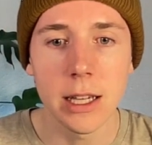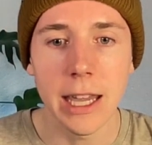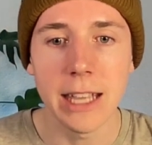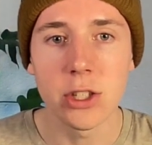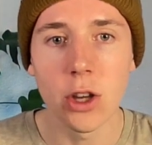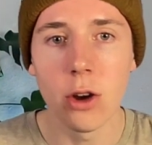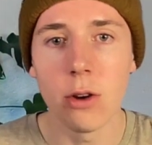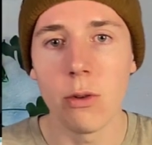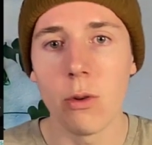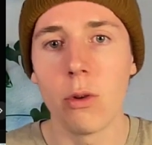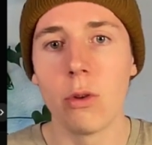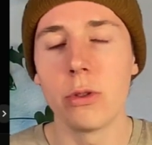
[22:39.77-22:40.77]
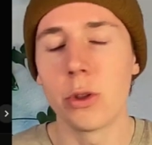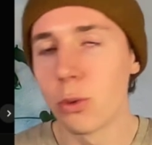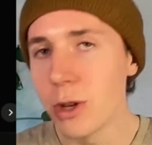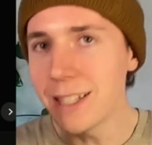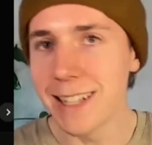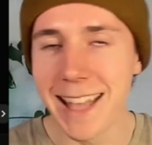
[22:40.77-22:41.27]
And so the
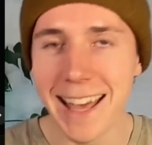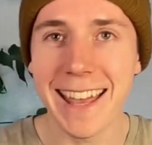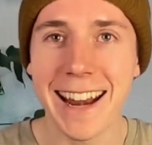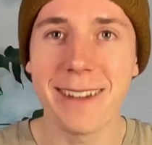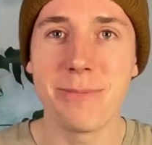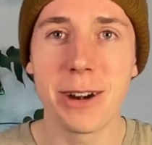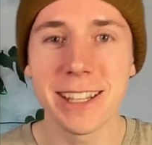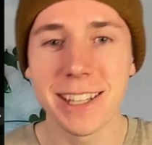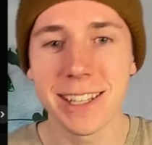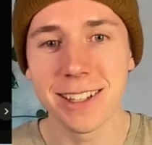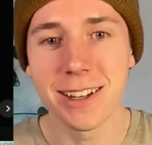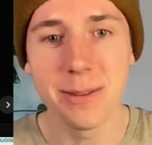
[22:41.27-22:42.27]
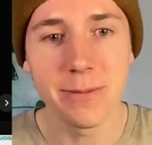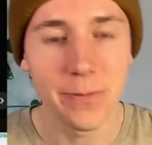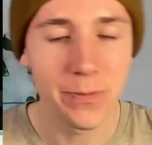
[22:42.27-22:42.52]
reason that I bring this up,